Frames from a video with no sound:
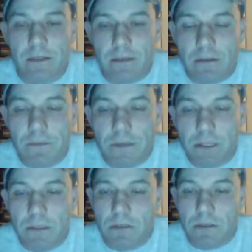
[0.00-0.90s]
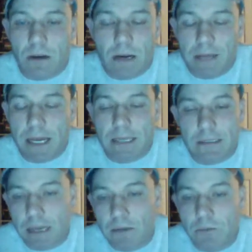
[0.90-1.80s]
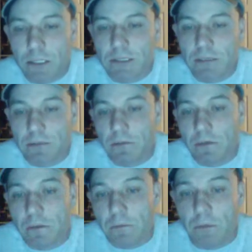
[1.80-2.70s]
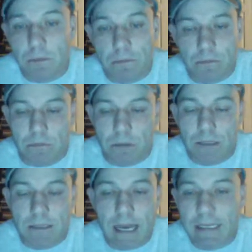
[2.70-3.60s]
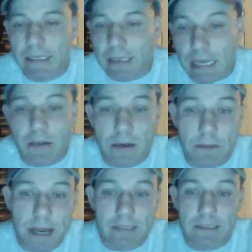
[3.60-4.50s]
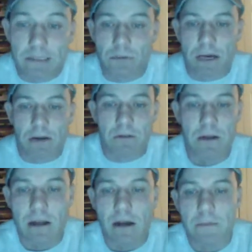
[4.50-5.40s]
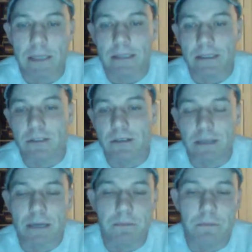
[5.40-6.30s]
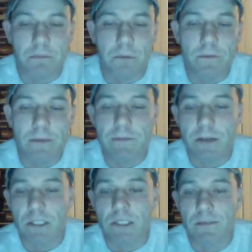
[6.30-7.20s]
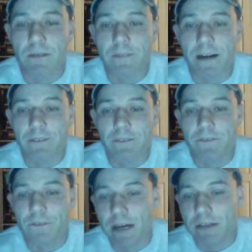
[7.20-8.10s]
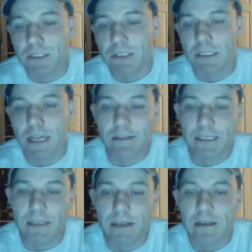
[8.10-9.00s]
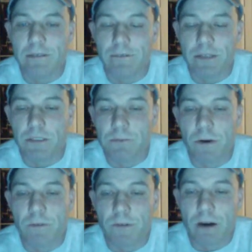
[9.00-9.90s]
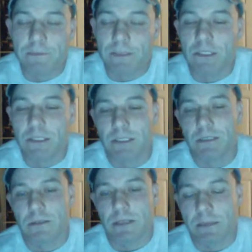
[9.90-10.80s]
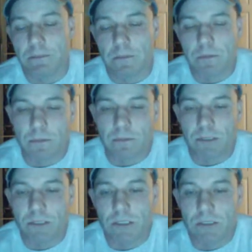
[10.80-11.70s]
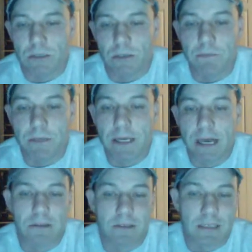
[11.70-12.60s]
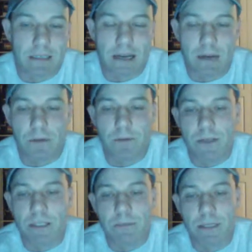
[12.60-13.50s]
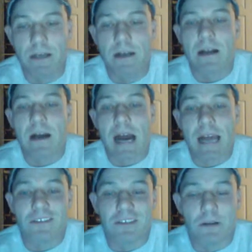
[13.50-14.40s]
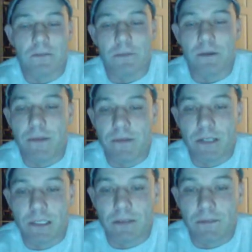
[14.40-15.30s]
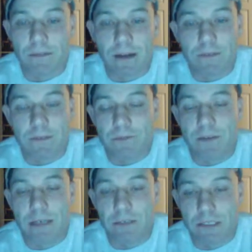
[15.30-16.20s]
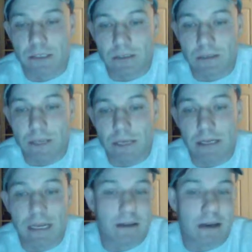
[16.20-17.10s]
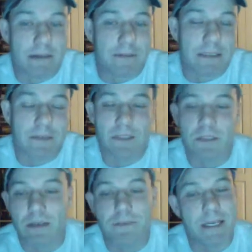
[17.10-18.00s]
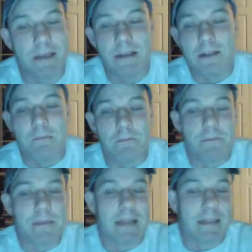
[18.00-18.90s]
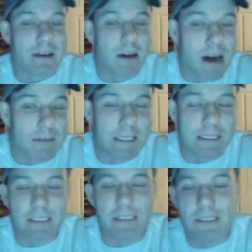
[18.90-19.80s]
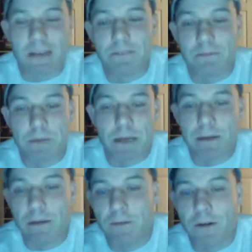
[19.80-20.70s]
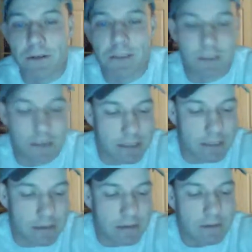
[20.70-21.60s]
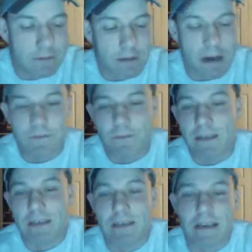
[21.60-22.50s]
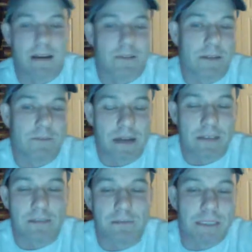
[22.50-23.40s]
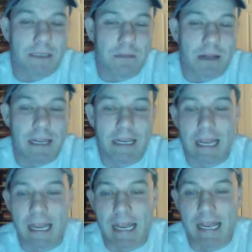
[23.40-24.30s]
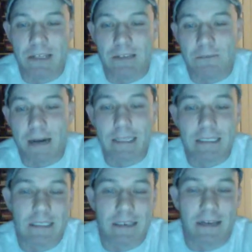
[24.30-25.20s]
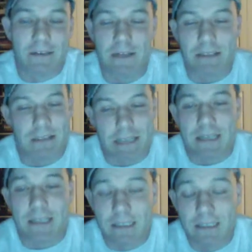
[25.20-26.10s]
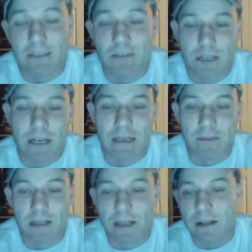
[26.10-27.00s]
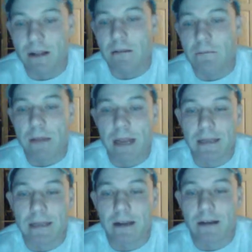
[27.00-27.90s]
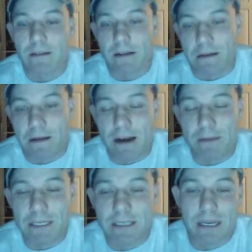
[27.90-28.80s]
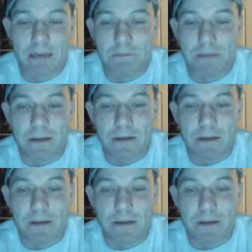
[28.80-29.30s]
Universal Comcast networks will looked at it and they took a pass as well. But there's going to be a movie version of The Rockford Files starring Vince Vaughn, which is in, which could be out in a couple of years. But I don't know if a movie version of The Rockford Files is going to be good. I, I wonder if it's going to be mainly comedy and stuff, maybe a focus on Rockford, and they have to find somebody to play Angel Martin. And if it, they turn into kind of like mainly a a comedy type